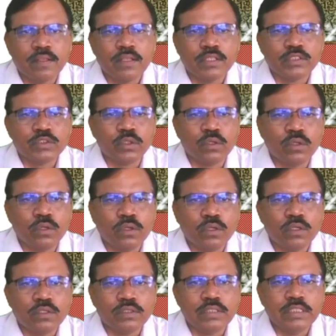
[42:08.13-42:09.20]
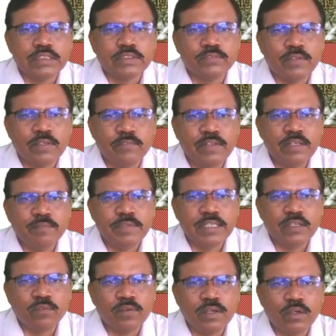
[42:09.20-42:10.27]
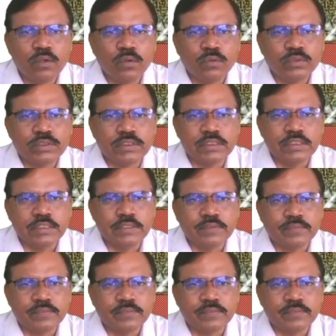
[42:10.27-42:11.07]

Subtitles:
So this one will be equal to C.